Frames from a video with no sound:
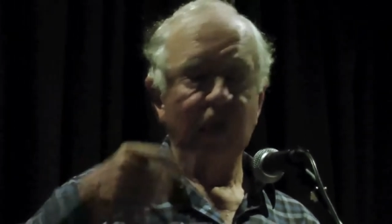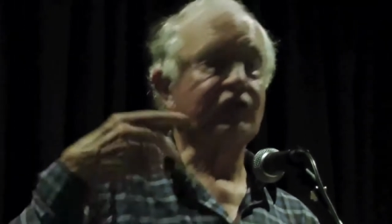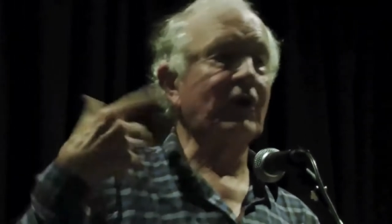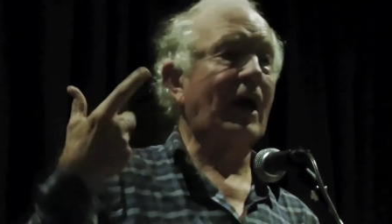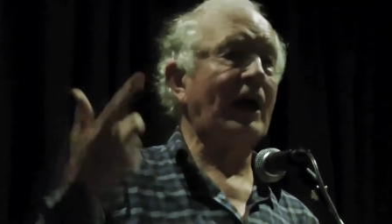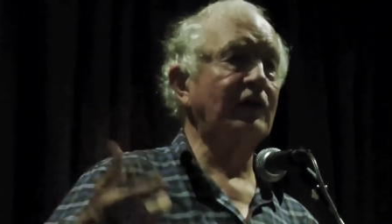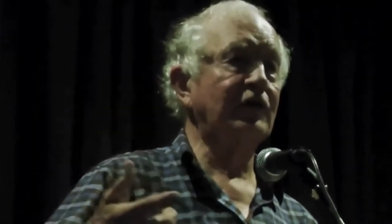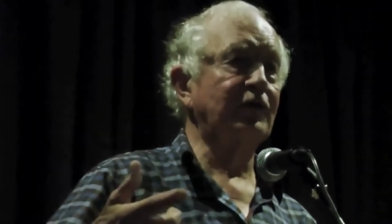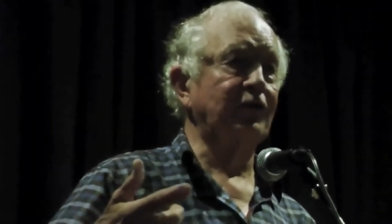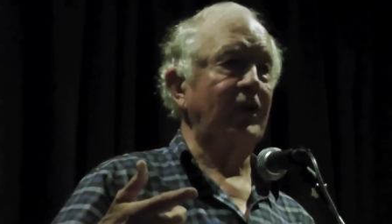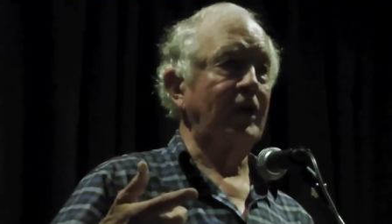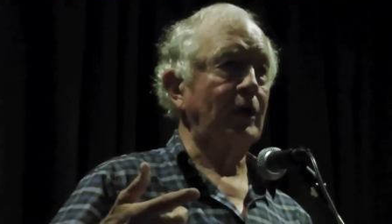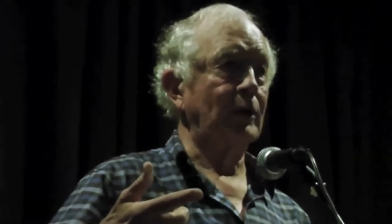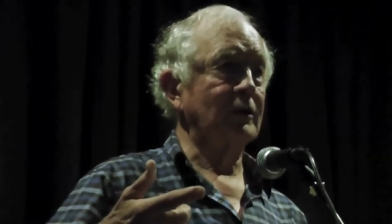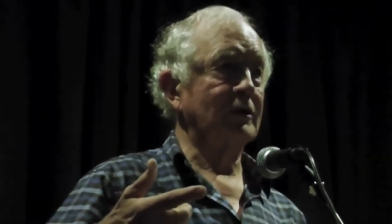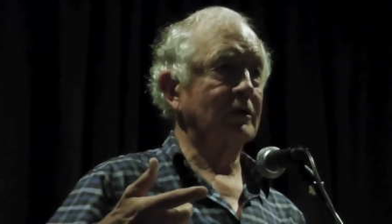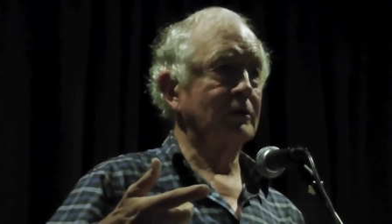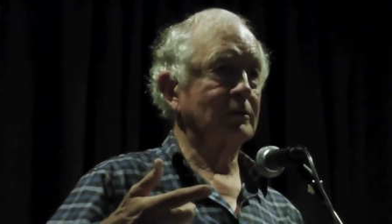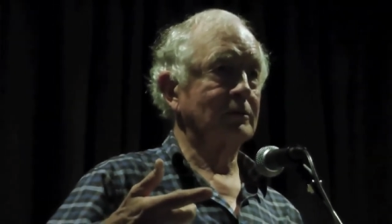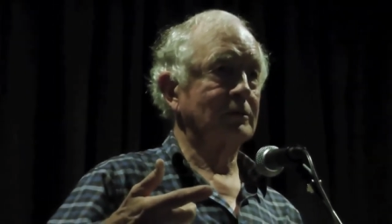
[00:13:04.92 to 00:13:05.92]
Transfield
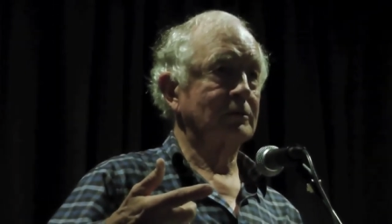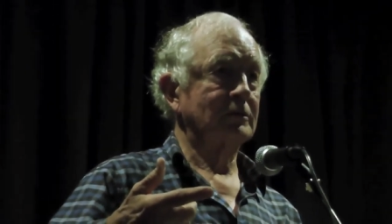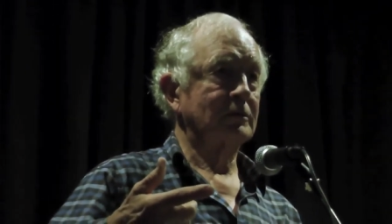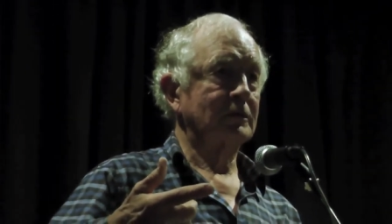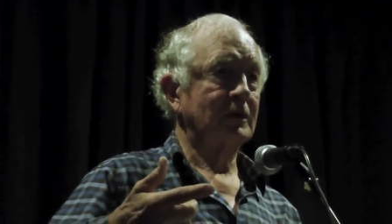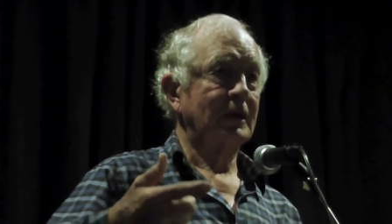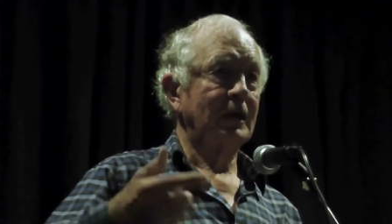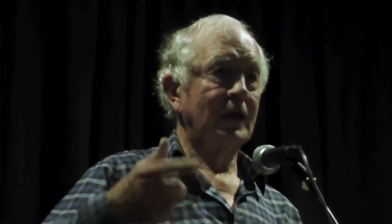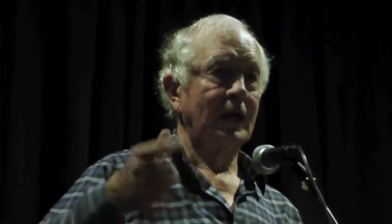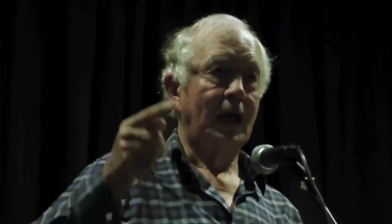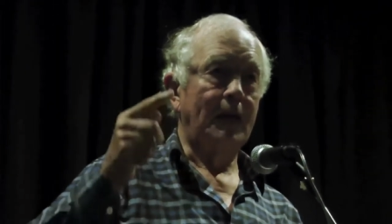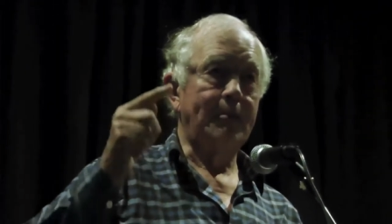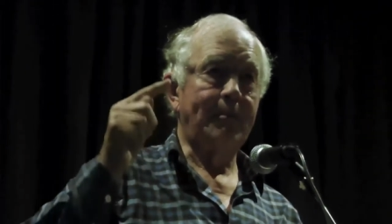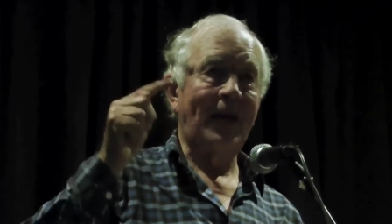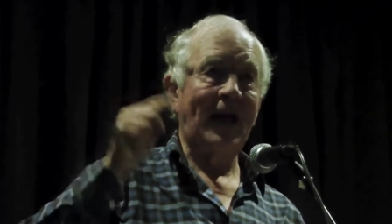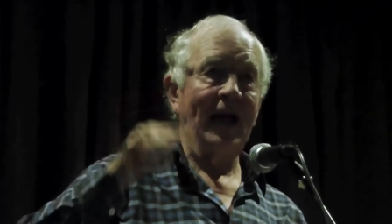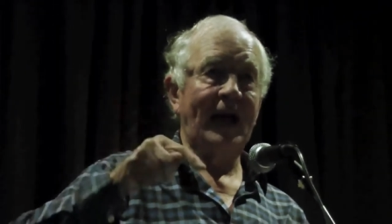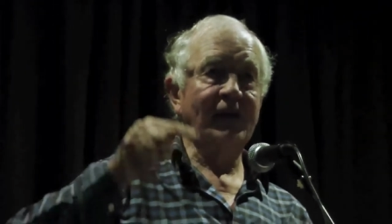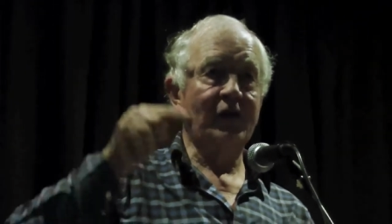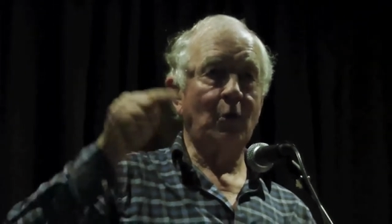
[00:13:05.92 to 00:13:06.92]
and
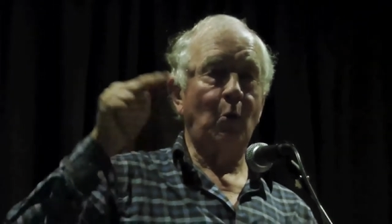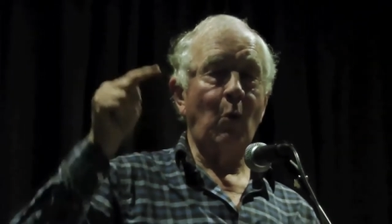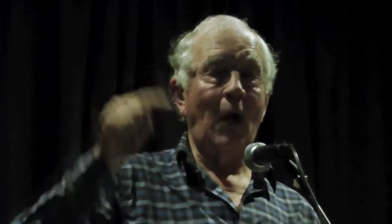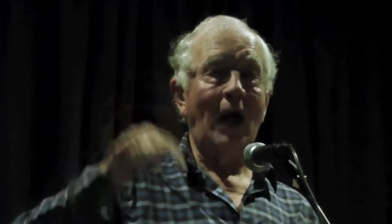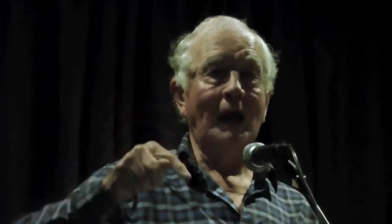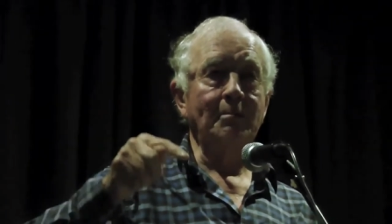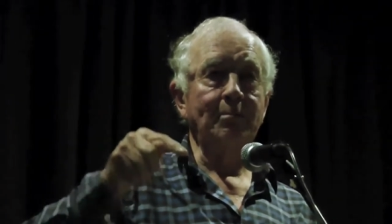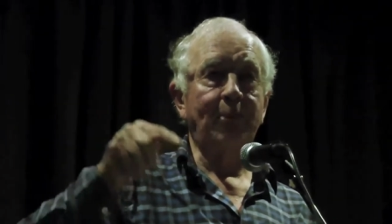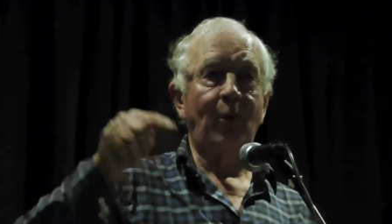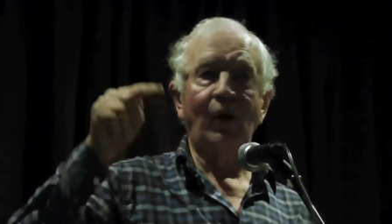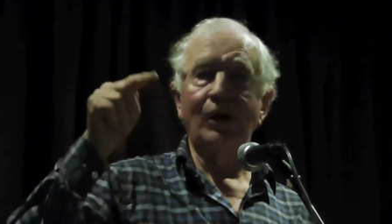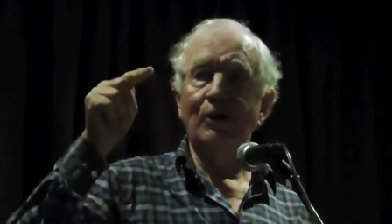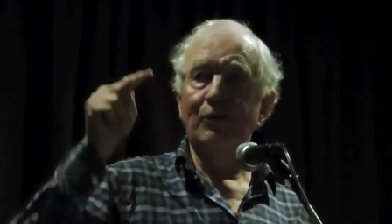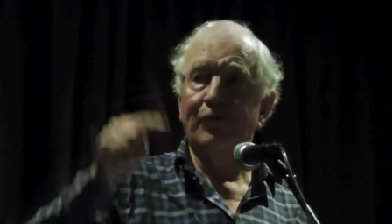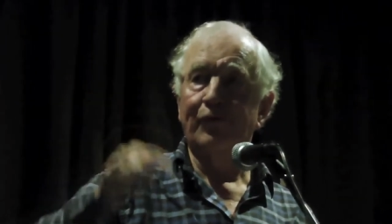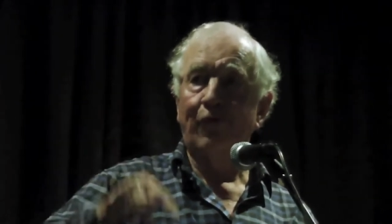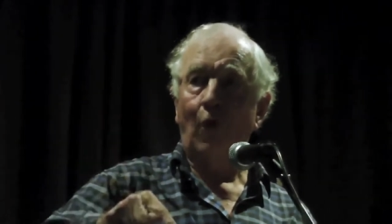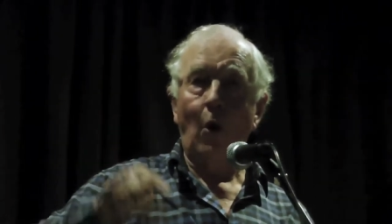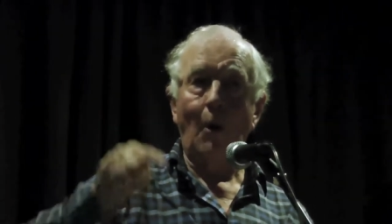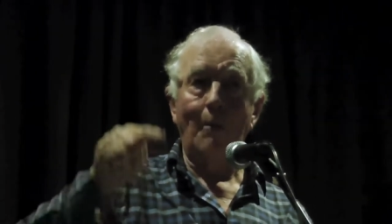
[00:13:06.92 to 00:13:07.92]
paid them
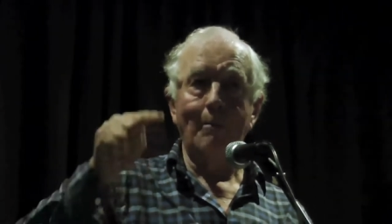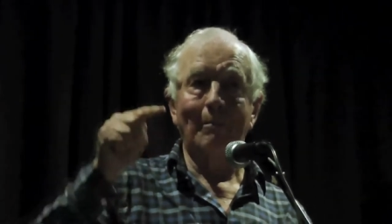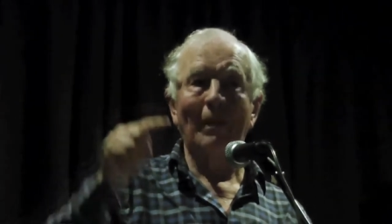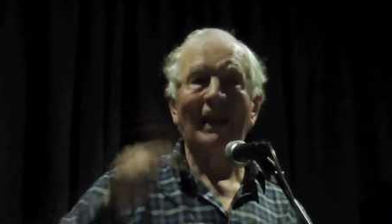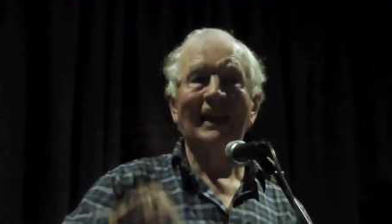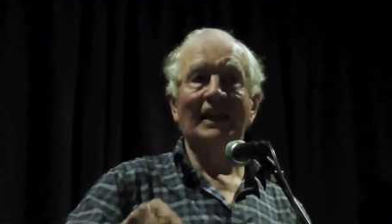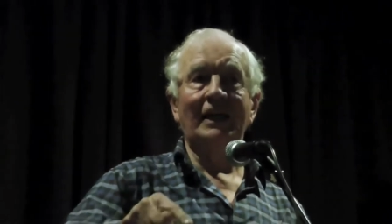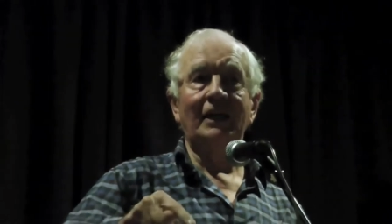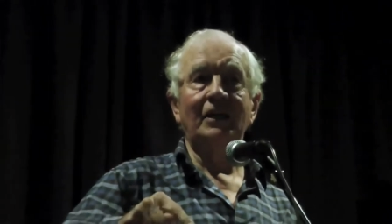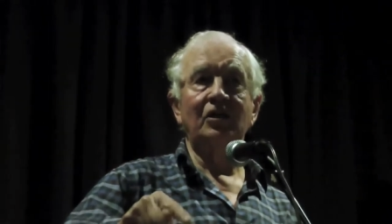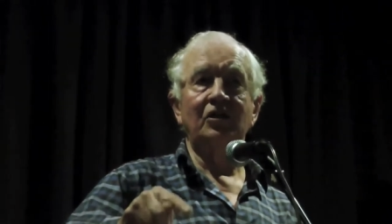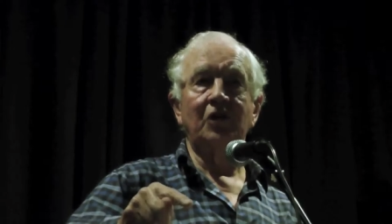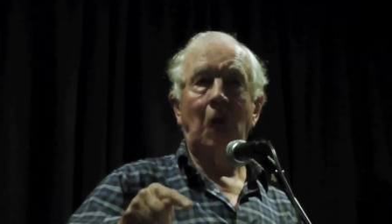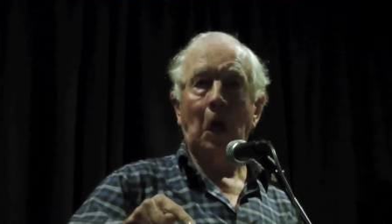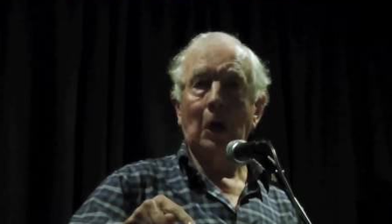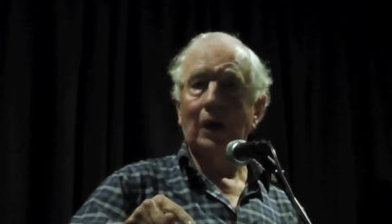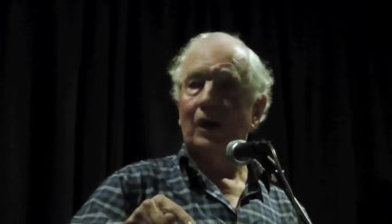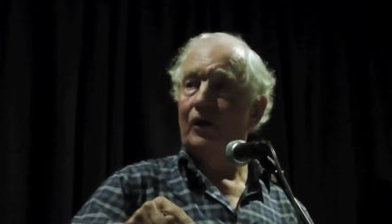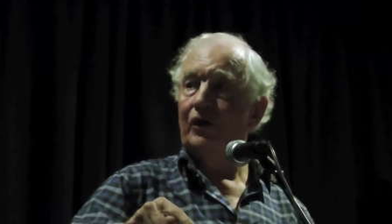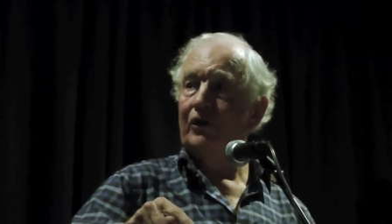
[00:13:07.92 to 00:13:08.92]
1.4 billion
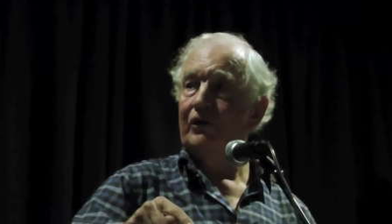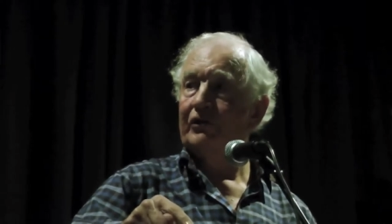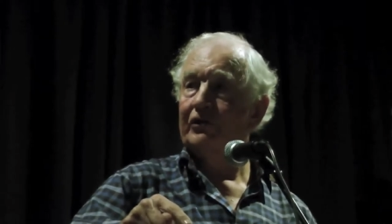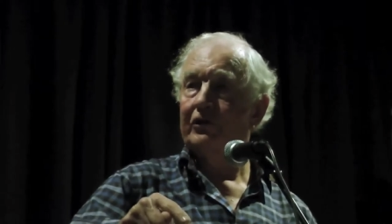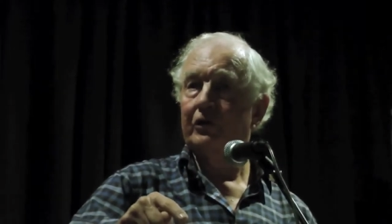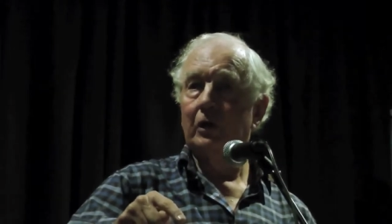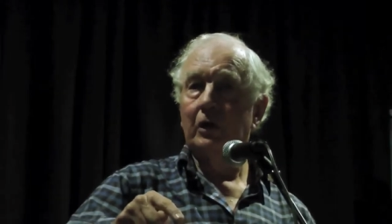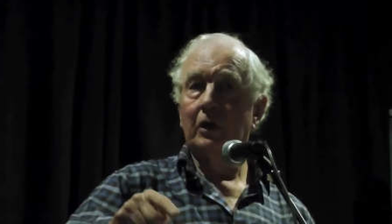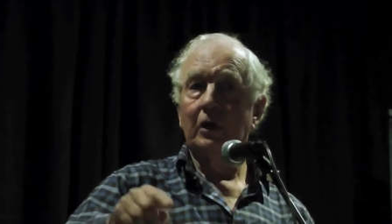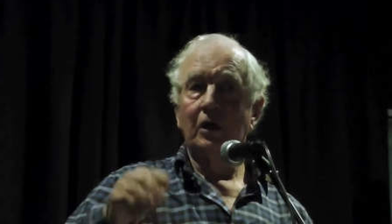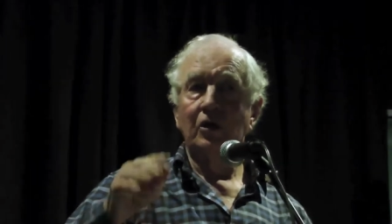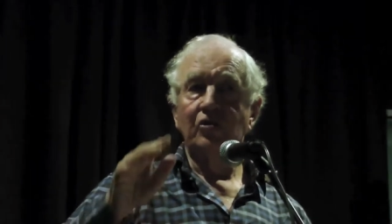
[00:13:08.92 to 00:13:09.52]
dollars